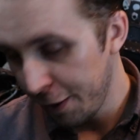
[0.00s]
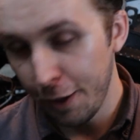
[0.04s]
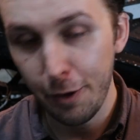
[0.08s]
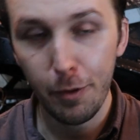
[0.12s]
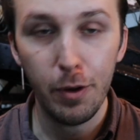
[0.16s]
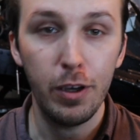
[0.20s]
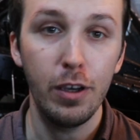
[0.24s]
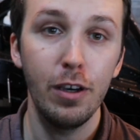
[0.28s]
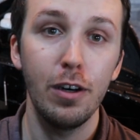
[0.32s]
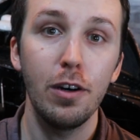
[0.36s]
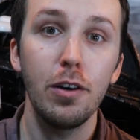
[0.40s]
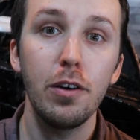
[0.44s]

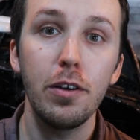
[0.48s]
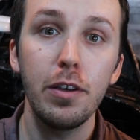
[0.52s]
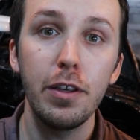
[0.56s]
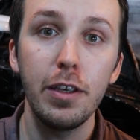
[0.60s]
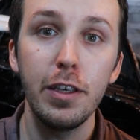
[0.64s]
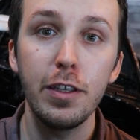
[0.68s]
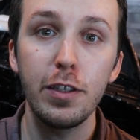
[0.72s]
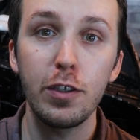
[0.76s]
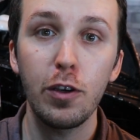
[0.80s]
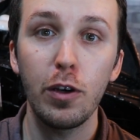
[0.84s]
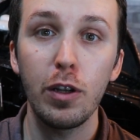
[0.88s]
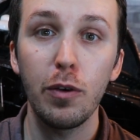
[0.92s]
There we go.
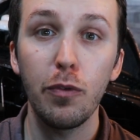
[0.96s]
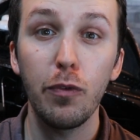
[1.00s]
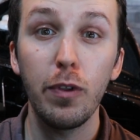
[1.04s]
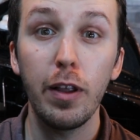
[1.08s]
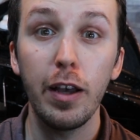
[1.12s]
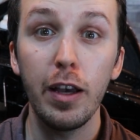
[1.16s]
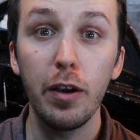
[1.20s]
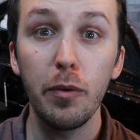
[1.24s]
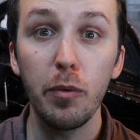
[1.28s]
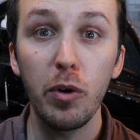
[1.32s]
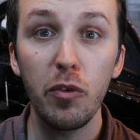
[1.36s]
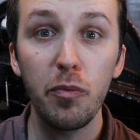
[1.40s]
He's gonna
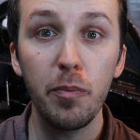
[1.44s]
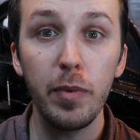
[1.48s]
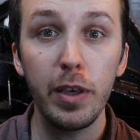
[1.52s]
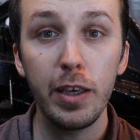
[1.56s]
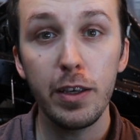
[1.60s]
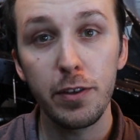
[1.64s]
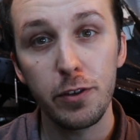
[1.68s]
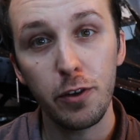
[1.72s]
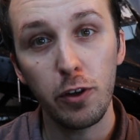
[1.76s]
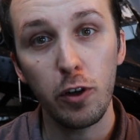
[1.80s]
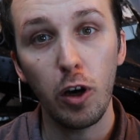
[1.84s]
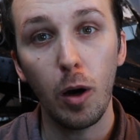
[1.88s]
fly with
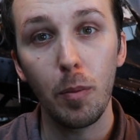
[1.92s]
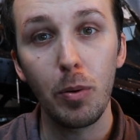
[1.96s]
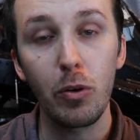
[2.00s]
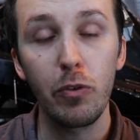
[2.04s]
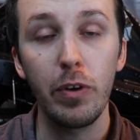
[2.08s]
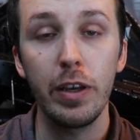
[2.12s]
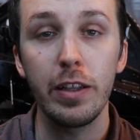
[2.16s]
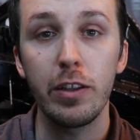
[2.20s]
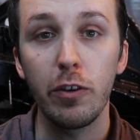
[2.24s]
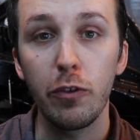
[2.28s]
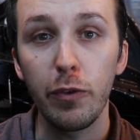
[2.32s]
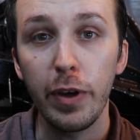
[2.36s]
me. He's gonna
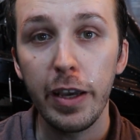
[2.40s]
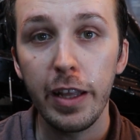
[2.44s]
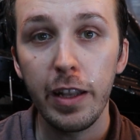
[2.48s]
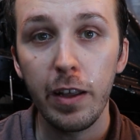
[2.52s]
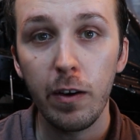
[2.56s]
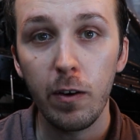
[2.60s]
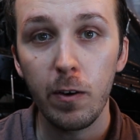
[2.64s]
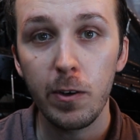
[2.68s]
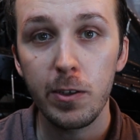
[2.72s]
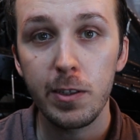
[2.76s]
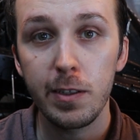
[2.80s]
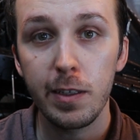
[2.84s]
operate the
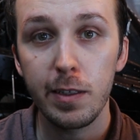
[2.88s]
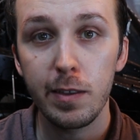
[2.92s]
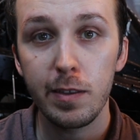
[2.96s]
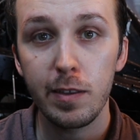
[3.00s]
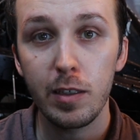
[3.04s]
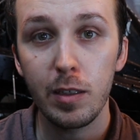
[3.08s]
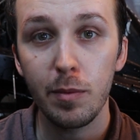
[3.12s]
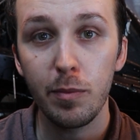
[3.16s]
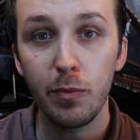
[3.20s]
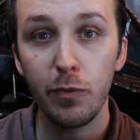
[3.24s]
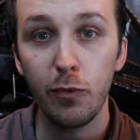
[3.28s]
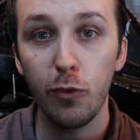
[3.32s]
radar
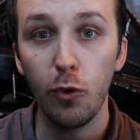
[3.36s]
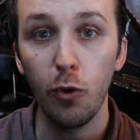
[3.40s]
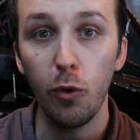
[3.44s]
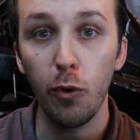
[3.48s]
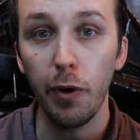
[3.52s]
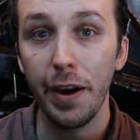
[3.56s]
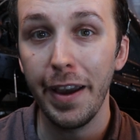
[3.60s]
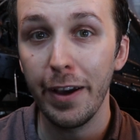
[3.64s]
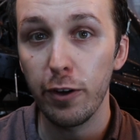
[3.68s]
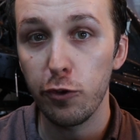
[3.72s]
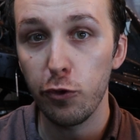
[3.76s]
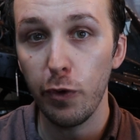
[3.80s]
system
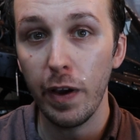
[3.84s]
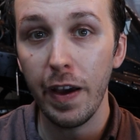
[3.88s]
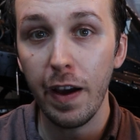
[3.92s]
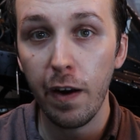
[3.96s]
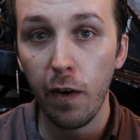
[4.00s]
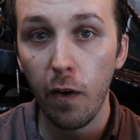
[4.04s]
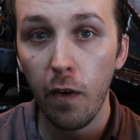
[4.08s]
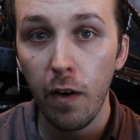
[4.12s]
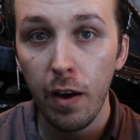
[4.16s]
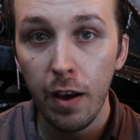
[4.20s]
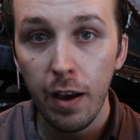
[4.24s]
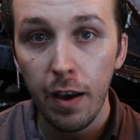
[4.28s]
for
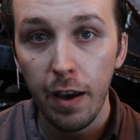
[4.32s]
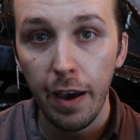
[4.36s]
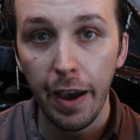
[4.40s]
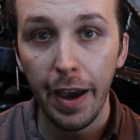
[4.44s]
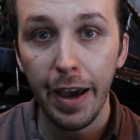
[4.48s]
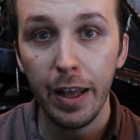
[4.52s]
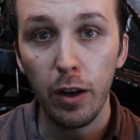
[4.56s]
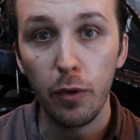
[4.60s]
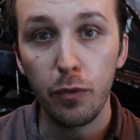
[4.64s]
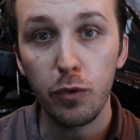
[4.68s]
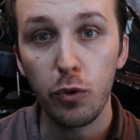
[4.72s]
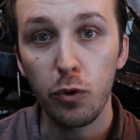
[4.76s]
air-to-air, -air,
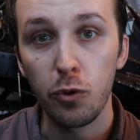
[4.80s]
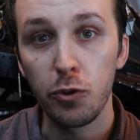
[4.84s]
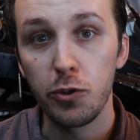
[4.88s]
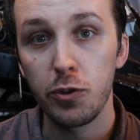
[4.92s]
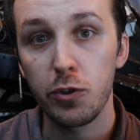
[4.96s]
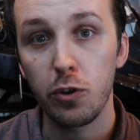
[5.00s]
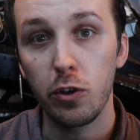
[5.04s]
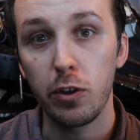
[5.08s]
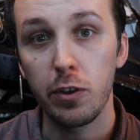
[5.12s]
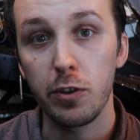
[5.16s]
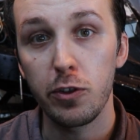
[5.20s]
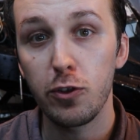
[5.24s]
and of
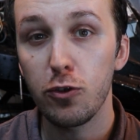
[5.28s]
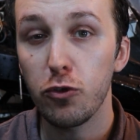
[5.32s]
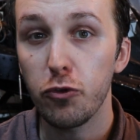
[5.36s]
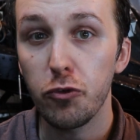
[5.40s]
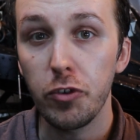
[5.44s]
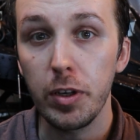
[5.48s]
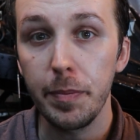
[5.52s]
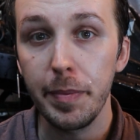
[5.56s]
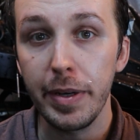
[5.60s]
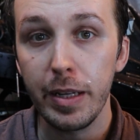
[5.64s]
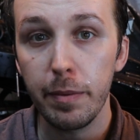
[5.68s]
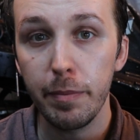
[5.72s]
course gonna
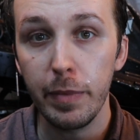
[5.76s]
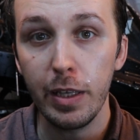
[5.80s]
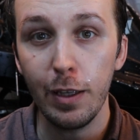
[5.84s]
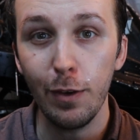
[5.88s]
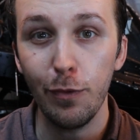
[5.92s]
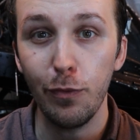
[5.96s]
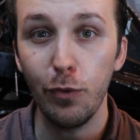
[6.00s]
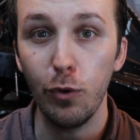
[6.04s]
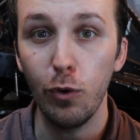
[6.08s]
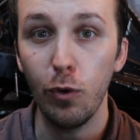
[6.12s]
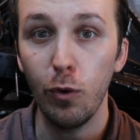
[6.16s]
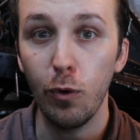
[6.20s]
scream at
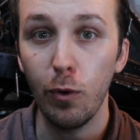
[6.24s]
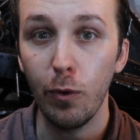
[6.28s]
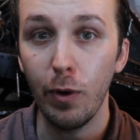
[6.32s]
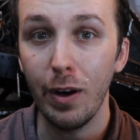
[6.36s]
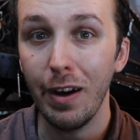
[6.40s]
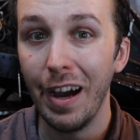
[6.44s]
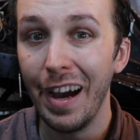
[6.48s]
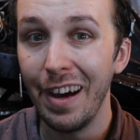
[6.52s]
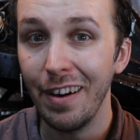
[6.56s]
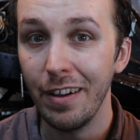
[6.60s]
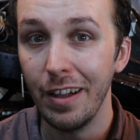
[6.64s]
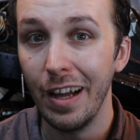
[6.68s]
me
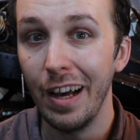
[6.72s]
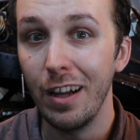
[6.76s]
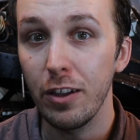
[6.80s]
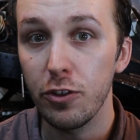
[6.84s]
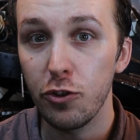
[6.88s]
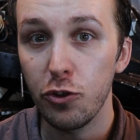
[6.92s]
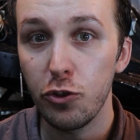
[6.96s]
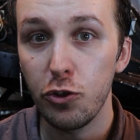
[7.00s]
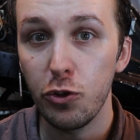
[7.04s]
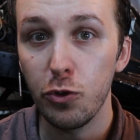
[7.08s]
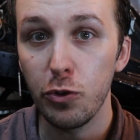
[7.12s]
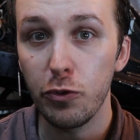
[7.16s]
for uh,
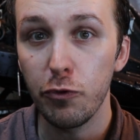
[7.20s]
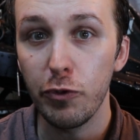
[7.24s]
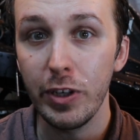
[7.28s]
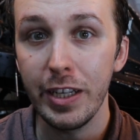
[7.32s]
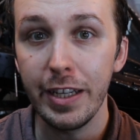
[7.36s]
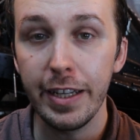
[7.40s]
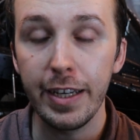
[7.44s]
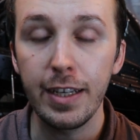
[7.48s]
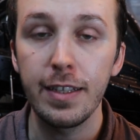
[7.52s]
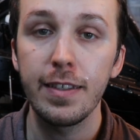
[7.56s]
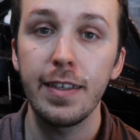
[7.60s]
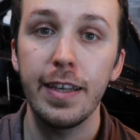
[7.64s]
altitude
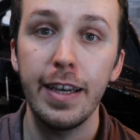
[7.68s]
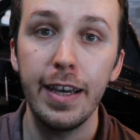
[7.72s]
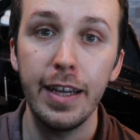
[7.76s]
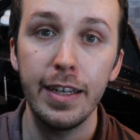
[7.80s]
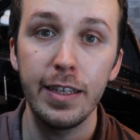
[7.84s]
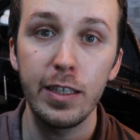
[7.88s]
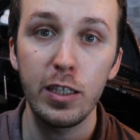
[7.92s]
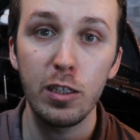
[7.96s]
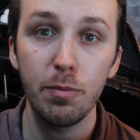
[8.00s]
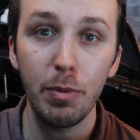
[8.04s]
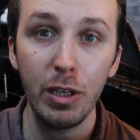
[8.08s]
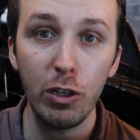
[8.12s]
readings
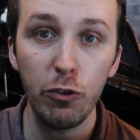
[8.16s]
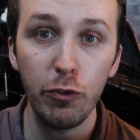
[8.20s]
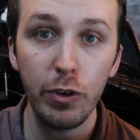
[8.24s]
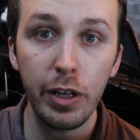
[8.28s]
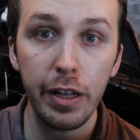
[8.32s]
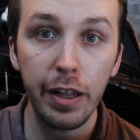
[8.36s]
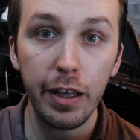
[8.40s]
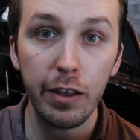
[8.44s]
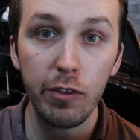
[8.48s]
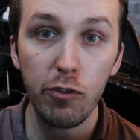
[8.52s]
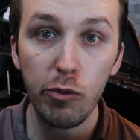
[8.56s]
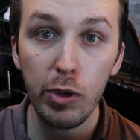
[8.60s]
and speed
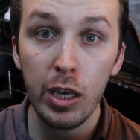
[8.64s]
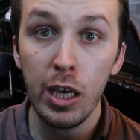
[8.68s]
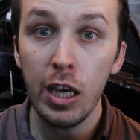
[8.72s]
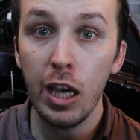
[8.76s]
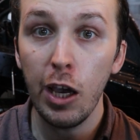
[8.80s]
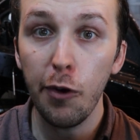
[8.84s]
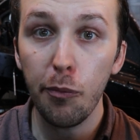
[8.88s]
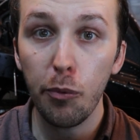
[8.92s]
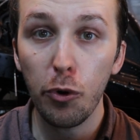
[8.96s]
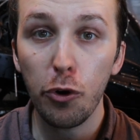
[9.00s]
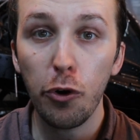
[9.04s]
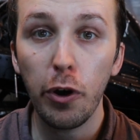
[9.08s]
readings
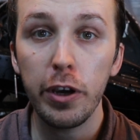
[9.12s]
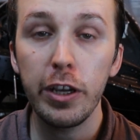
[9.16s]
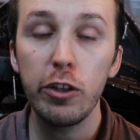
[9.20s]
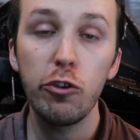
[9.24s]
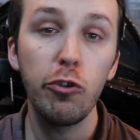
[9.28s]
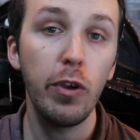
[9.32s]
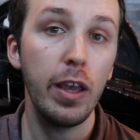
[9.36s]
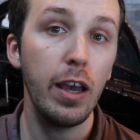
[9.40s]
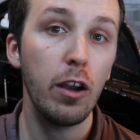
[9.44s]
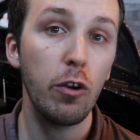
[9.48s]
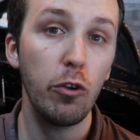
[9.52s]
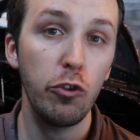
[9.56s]
if we're going
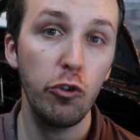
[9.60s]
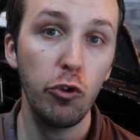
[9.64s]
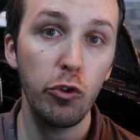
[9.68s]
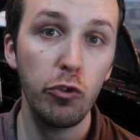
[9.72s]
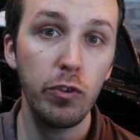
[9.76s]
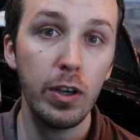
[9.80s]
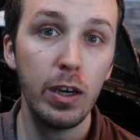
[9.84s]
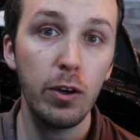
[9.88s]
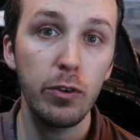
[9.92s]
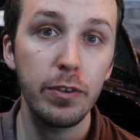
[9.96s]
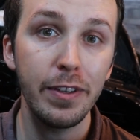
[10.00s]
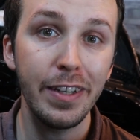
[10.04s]
into
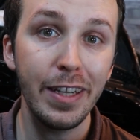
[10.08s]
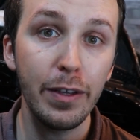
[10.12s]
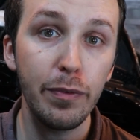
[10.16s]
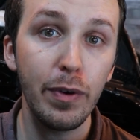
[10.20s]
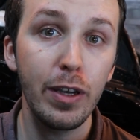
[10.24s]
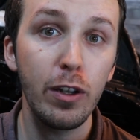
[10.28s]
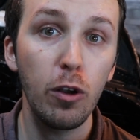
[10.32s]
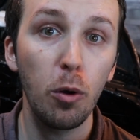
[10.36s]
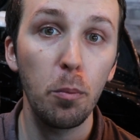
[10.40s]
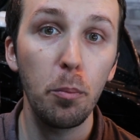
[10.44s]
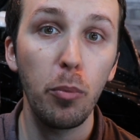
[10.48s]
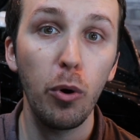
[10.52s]
air-to-ground, and
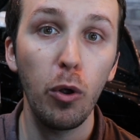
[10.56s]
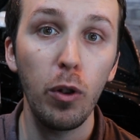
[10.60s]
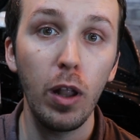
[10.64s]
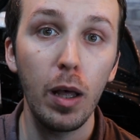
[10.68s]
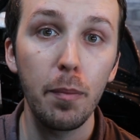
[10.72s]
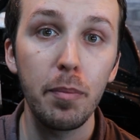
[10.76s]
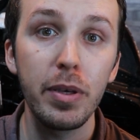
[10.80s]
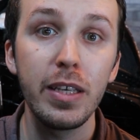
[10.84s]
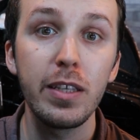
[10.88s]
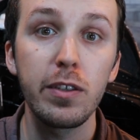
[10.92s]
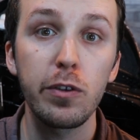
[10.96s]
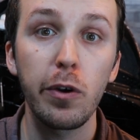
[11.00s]
if I don't pull
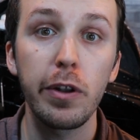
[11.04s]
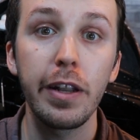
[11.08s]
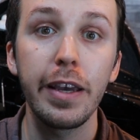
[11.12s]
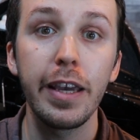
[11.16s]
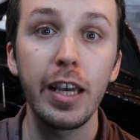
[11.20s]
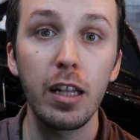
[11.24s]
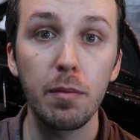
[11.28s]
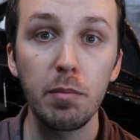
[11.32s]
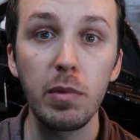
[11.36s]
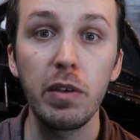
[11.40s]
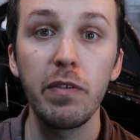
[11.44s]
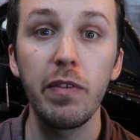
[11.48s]
up, he's gonna
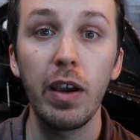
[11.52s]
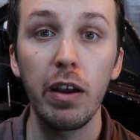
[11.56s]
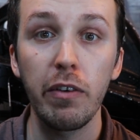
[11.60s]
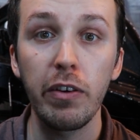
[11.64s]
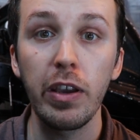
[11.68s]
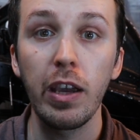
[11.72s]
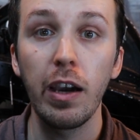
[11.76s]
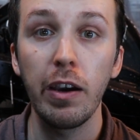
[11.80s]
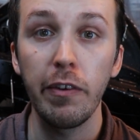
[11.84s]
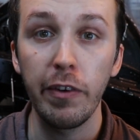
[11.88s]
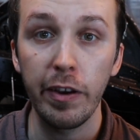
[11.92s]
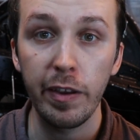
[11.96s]
hit me
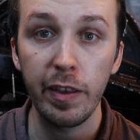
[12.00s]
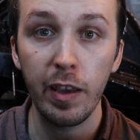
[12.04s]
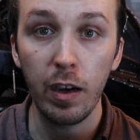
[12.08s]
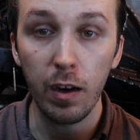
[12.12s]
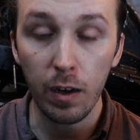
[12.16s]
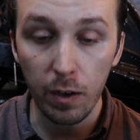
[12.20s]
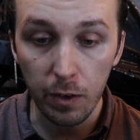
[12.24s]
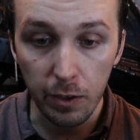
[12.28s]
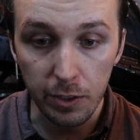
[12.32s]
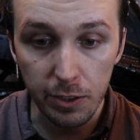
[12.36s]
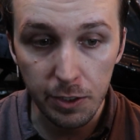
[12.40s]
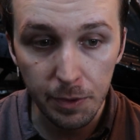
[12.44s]
very, very
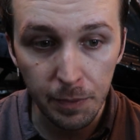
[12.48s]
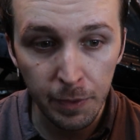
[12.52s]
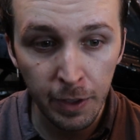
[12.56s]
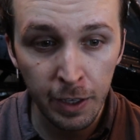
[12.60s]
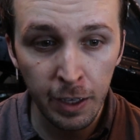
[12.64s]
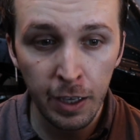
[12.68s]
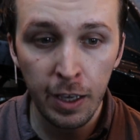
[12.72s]
hard.